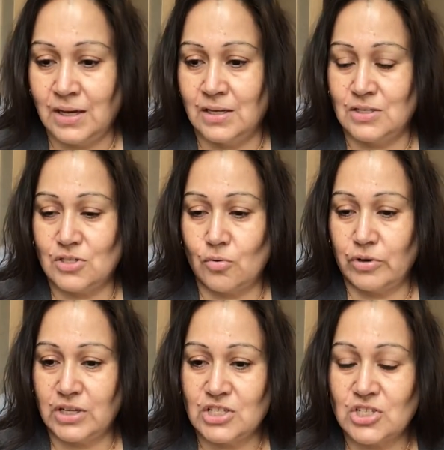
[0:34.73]
So we're
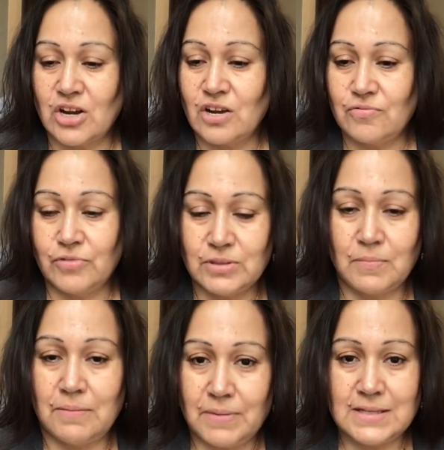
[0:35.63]
going to start off with
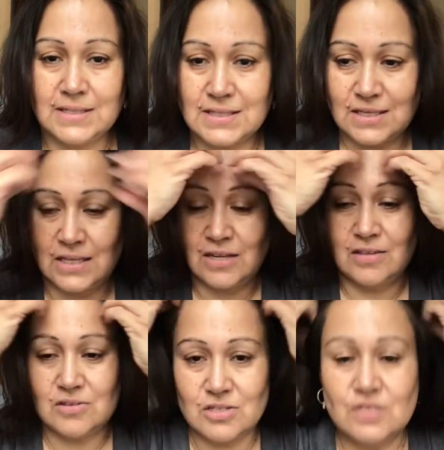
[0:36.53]
my basic skincare.
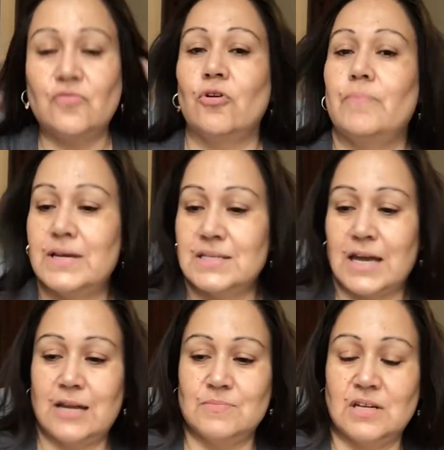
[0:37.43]
These are just 4 basic
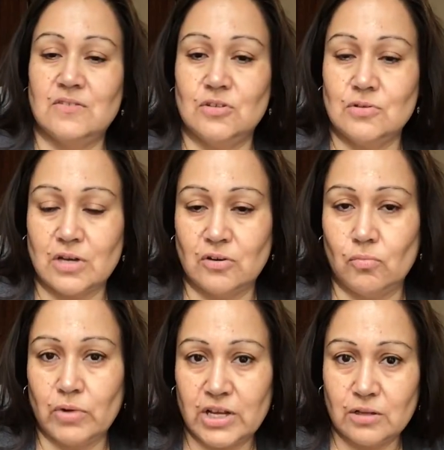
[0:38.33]
items that I use on a
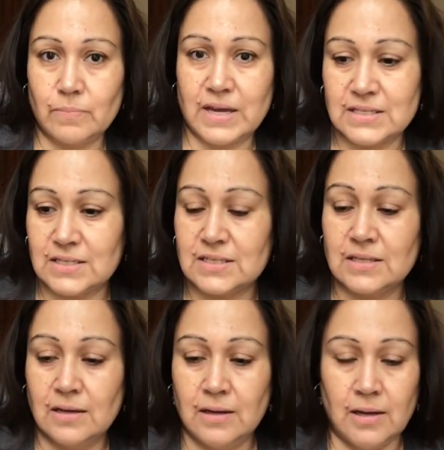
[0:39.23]
regular basis.
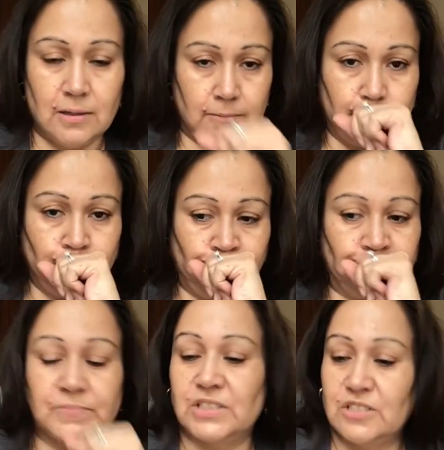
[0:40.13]

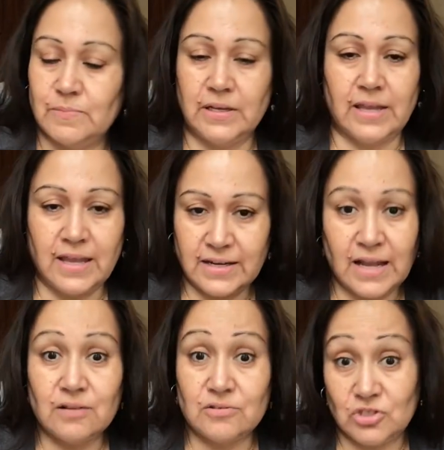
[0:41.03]
Excuse me. And
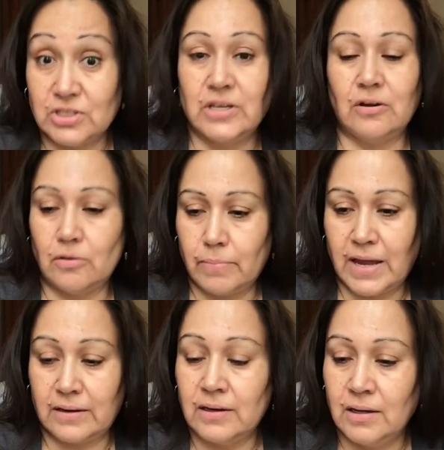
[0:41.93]
allergies here are
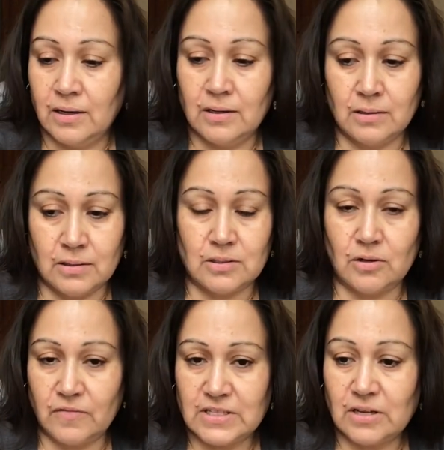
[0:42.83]
bad. So
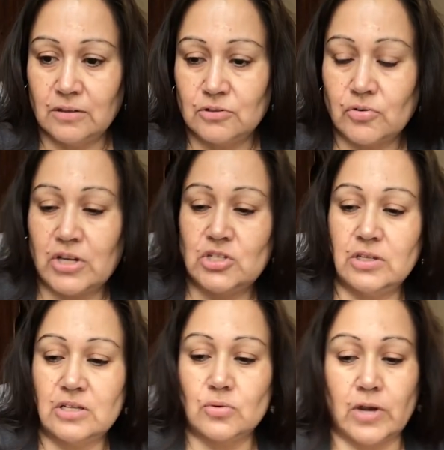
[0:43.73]
if I sound a little scratchy,
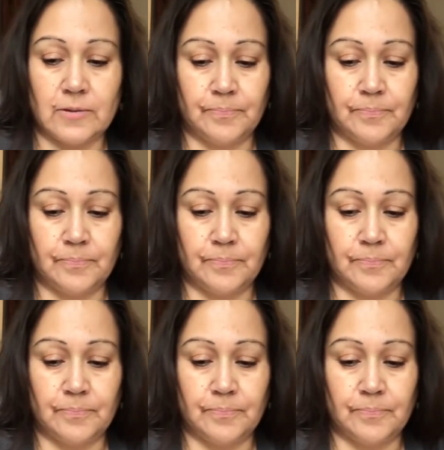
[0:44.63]
that's why.